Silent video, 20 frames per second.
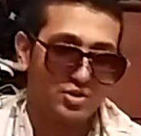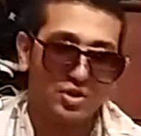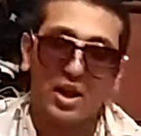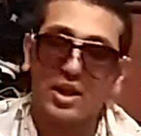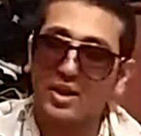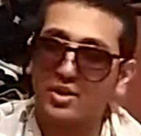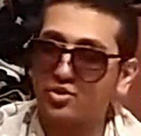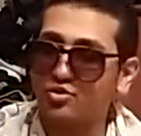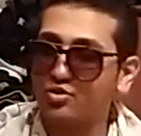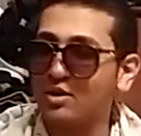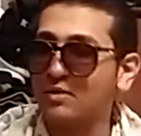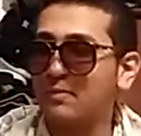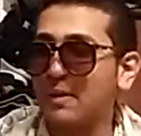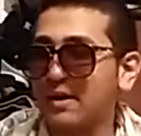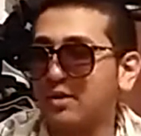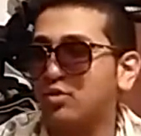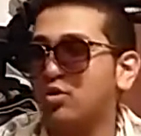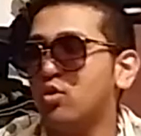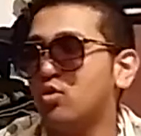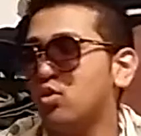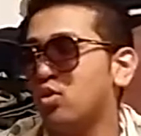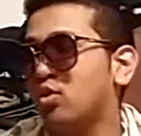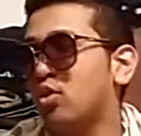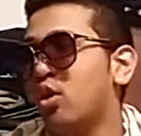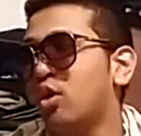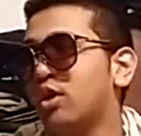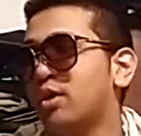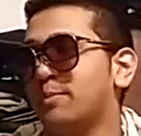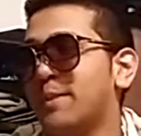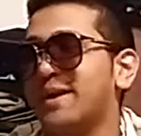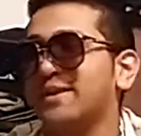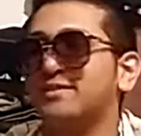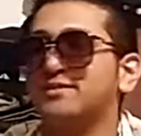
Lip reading: So I can drink my Coca-Cola. My